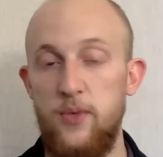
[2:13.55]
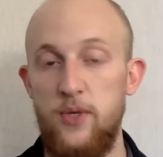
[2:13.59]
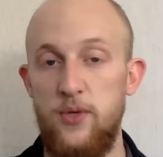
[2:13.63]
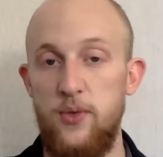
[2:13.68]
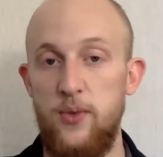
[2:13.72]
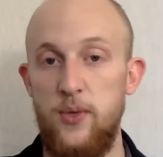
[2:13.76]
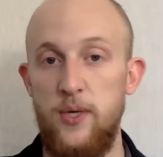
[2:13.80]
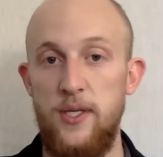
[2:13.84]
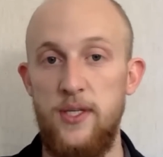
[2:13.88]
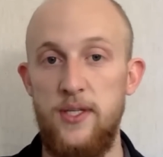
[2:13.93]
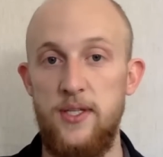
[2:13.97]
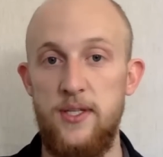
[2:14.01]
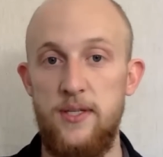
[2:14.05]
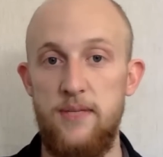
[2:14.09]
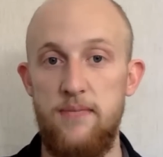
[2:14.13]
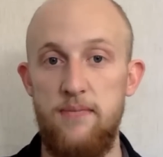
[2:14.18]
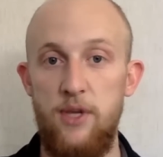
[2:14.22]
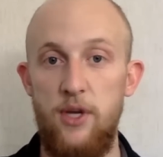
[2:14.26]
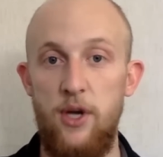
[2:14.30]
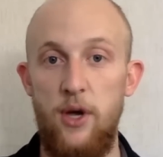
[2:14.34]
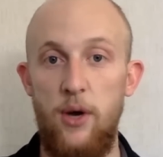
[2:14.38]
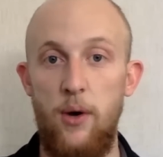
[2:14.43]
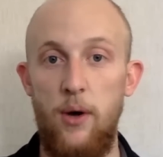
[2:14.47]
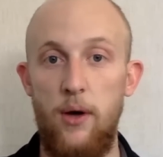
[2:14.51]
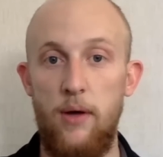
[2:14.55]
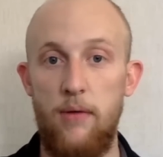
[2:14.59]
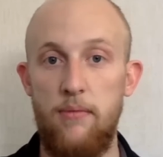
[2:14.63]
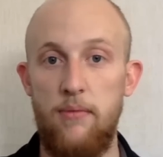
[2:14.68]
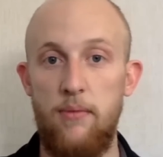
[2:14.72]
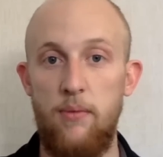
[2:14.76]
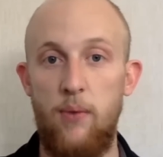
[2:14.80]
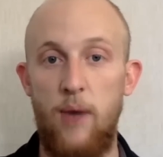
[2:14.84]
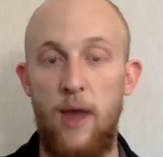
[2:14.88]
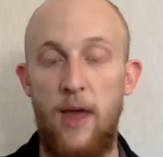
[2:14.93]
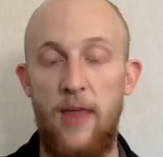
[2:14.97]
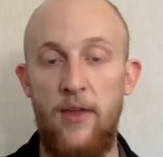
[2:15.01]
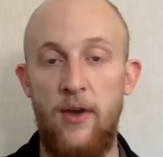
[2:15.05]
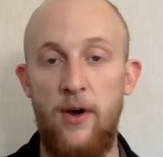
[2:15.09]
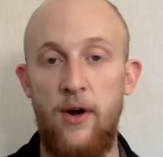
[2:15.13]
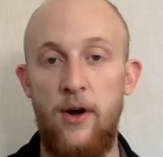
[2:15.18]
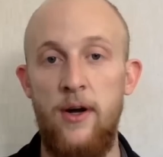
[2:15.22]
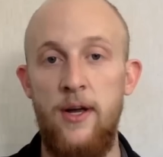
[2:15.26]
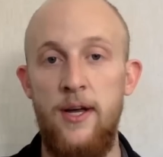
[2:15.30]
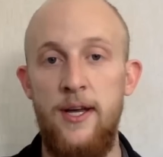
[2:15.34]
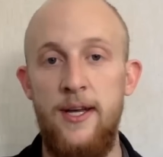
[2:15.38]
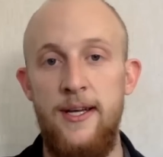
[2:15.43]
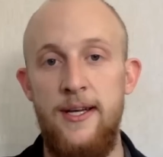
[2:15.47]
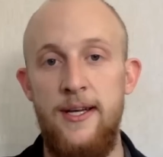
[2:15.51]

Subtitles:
which was, a rather